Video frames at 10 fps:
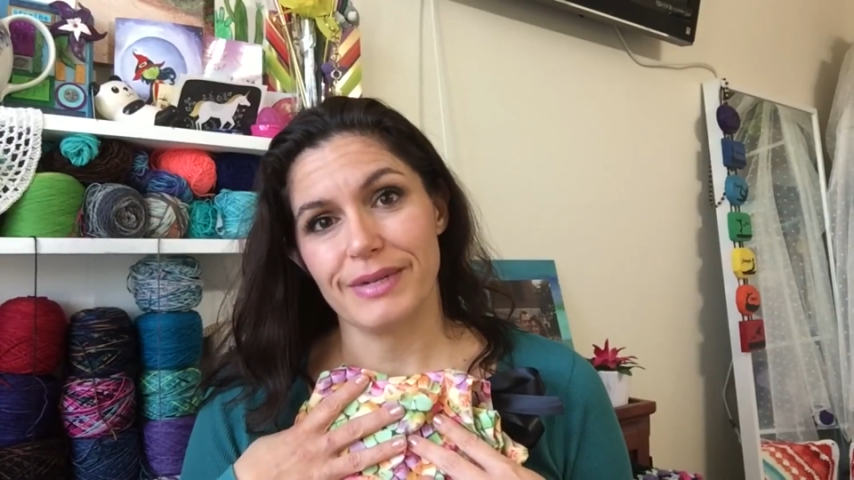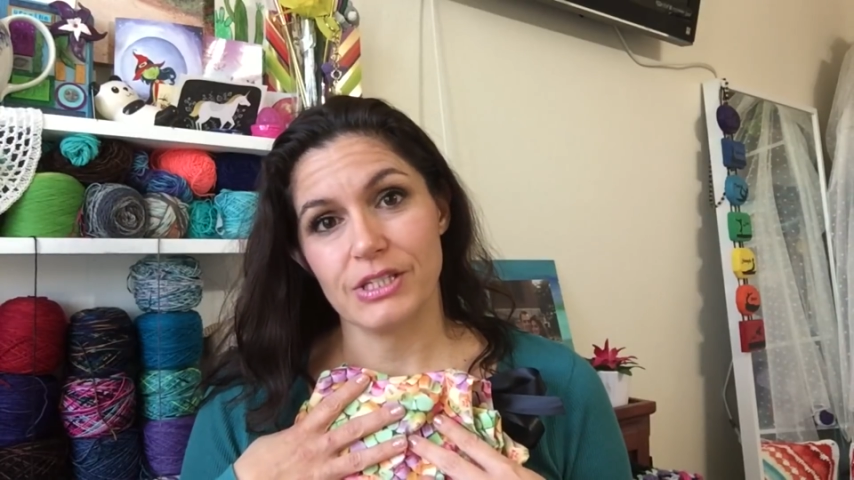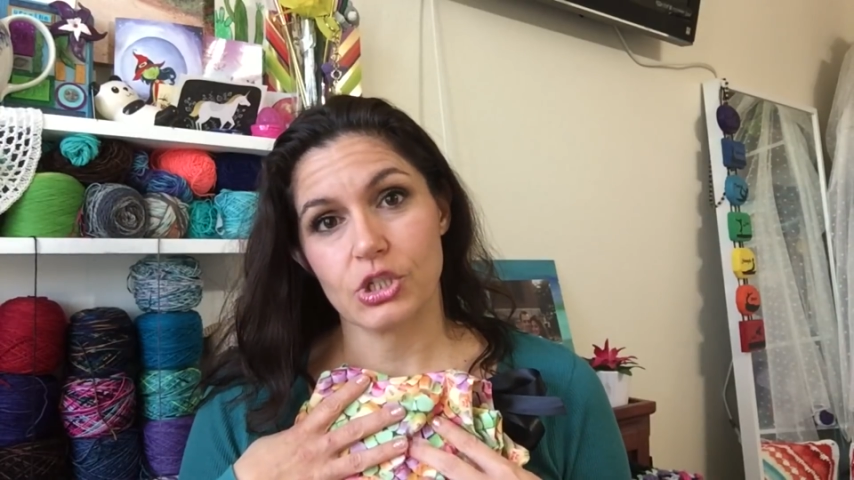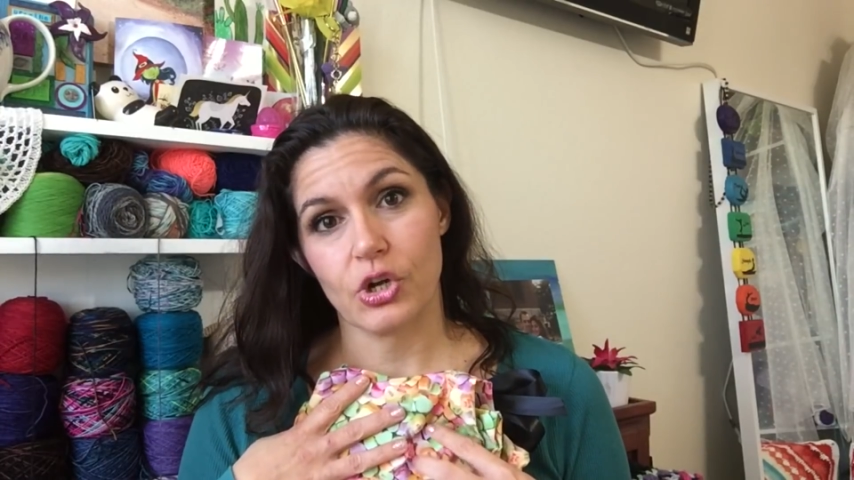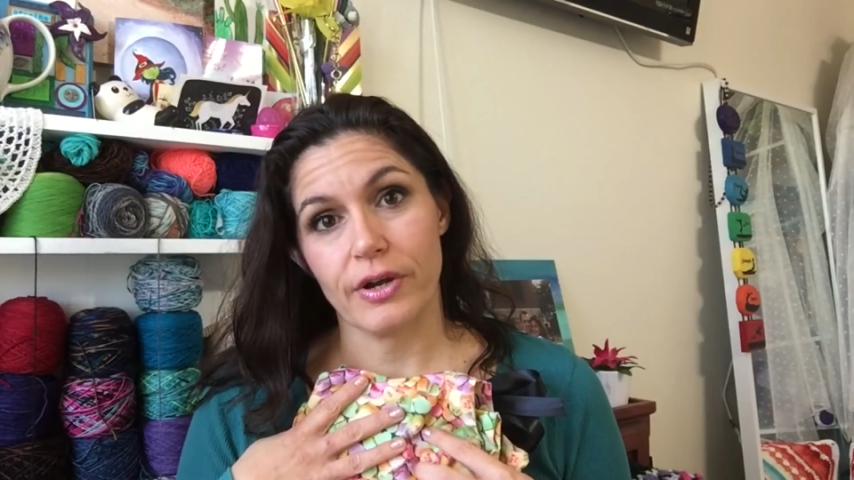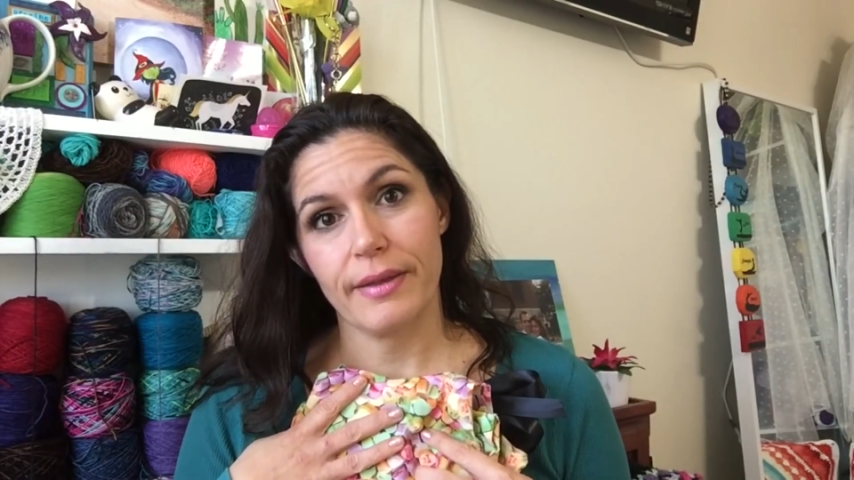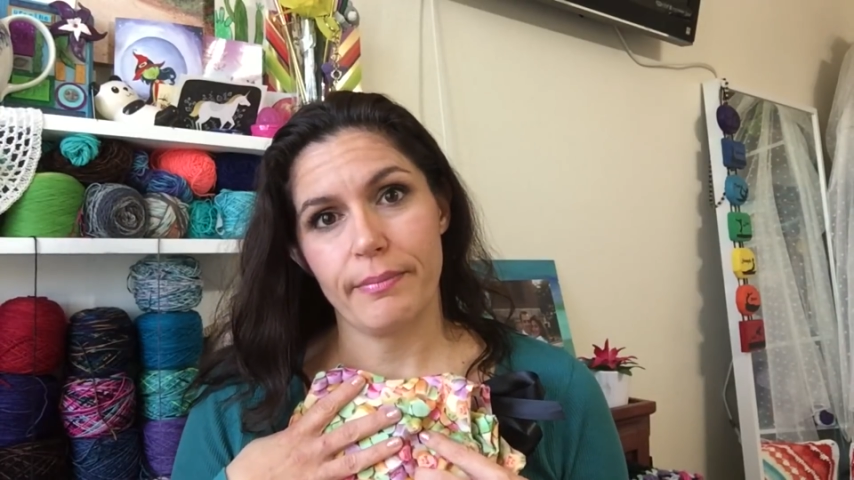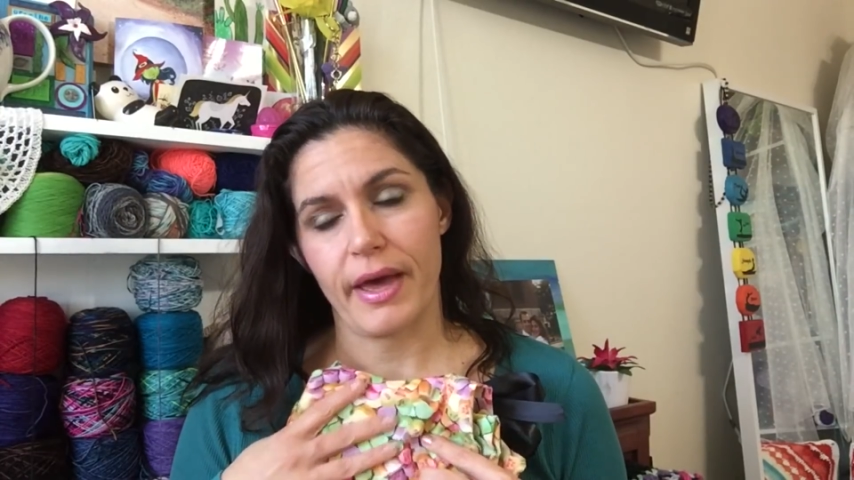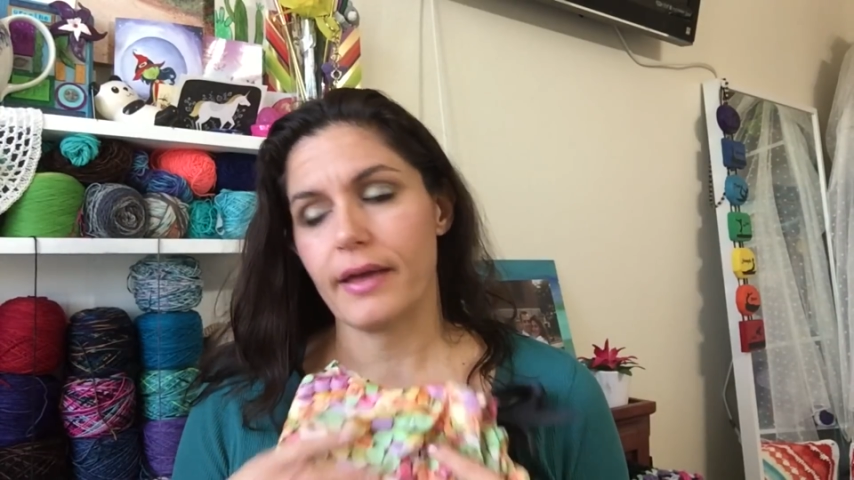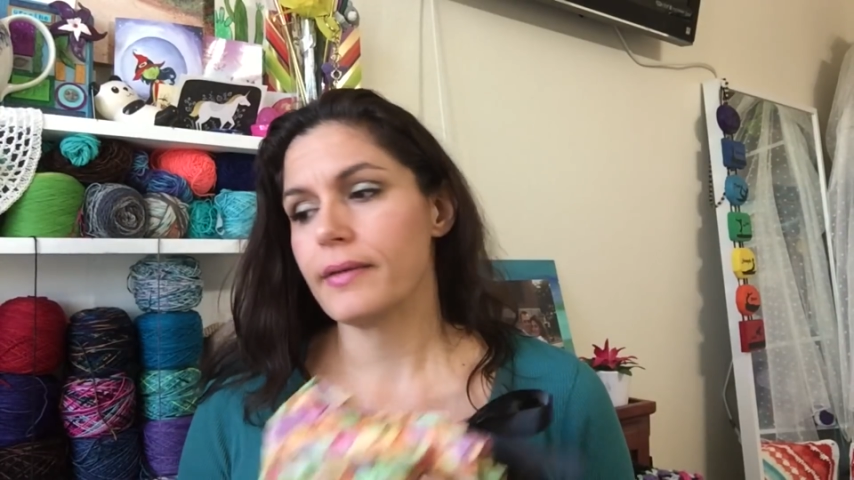my skirt and
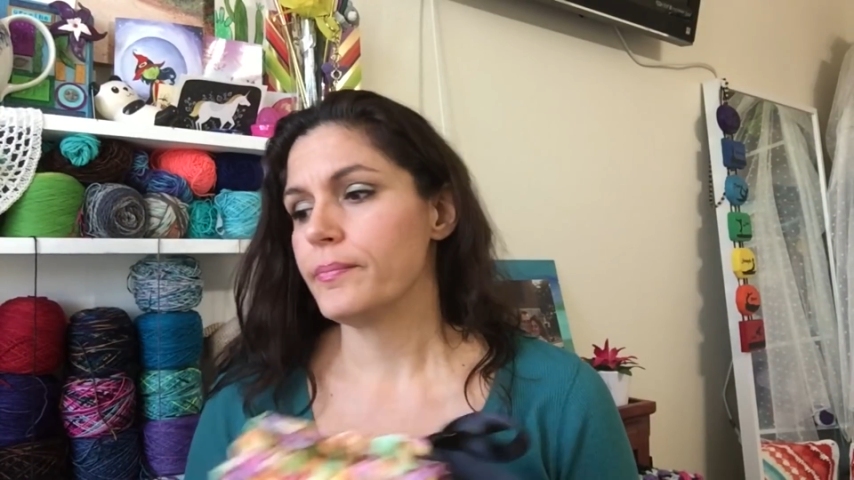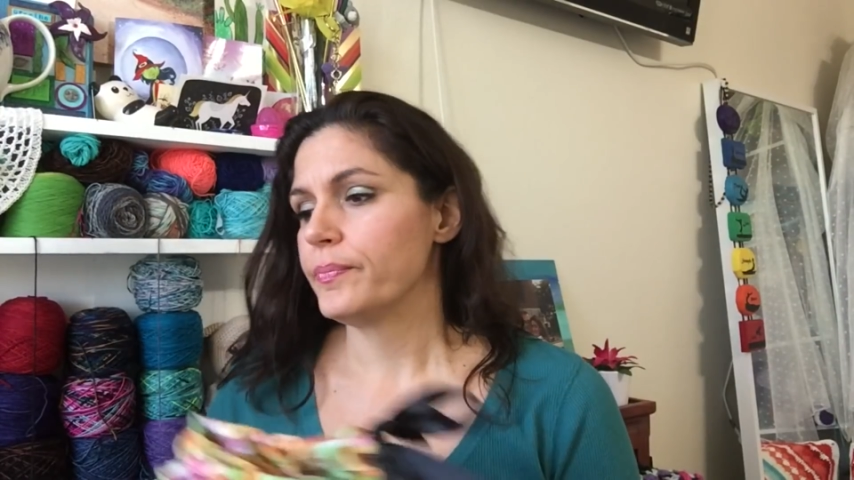bag.